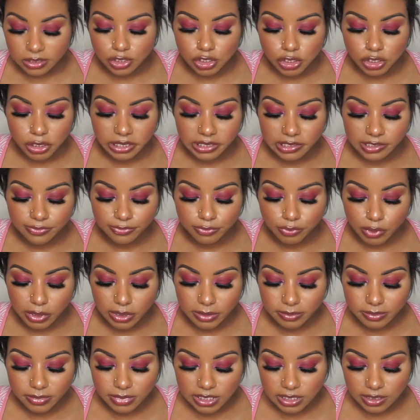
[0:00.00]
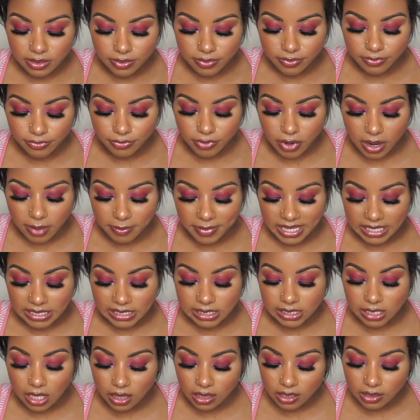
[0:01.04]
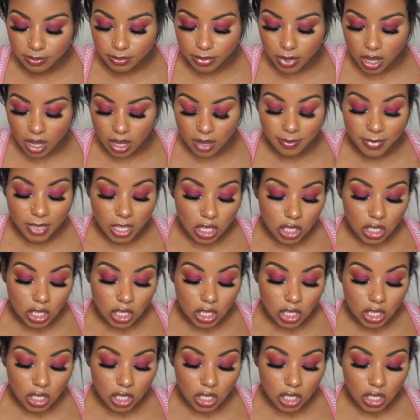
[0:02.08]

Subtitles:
transforms from a solid balm